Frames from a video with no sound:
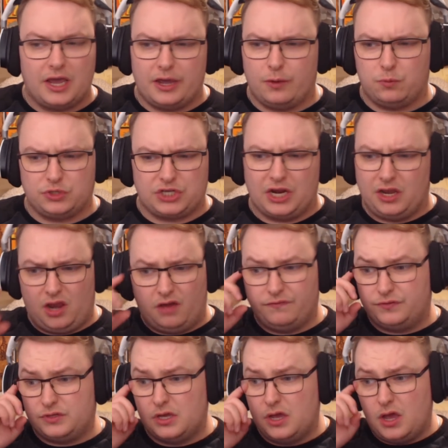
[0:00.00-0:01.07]
which I
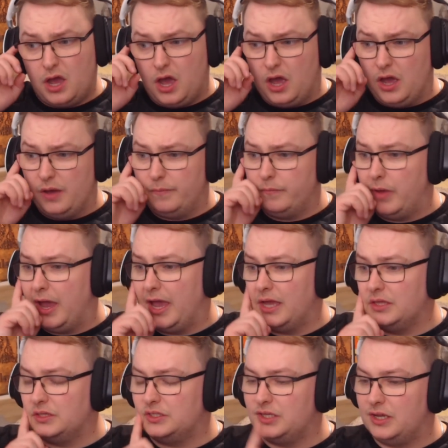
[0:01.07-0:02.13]
loved.
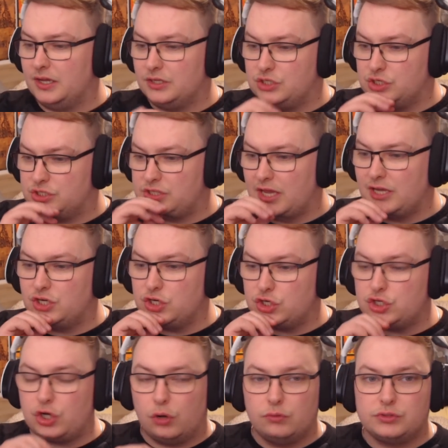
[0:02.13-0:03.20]
And it
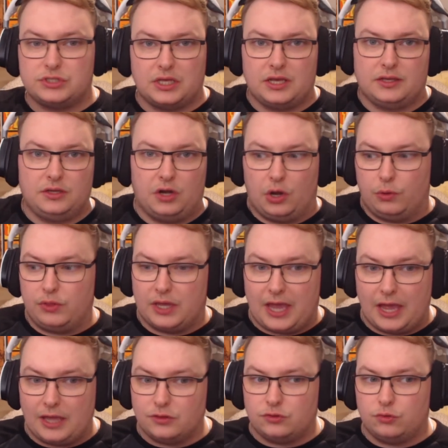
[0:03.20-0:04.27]
just shows that, you know, they
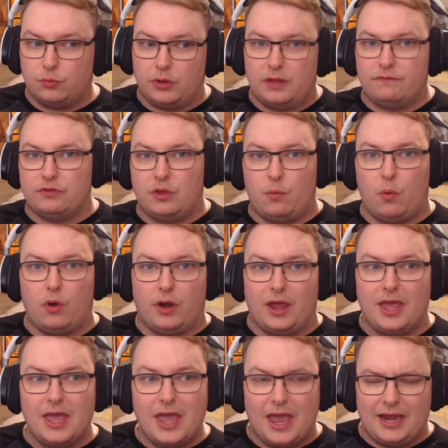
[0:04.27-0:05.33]
can do whatever they want,
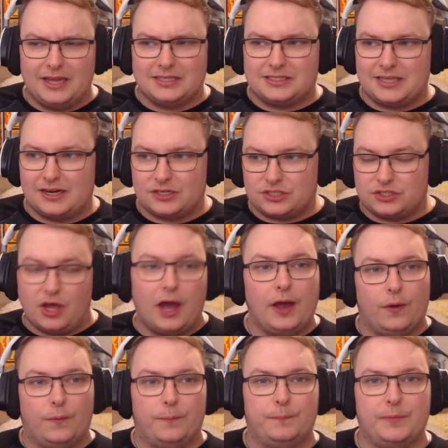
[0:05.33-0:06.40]
and it's their style.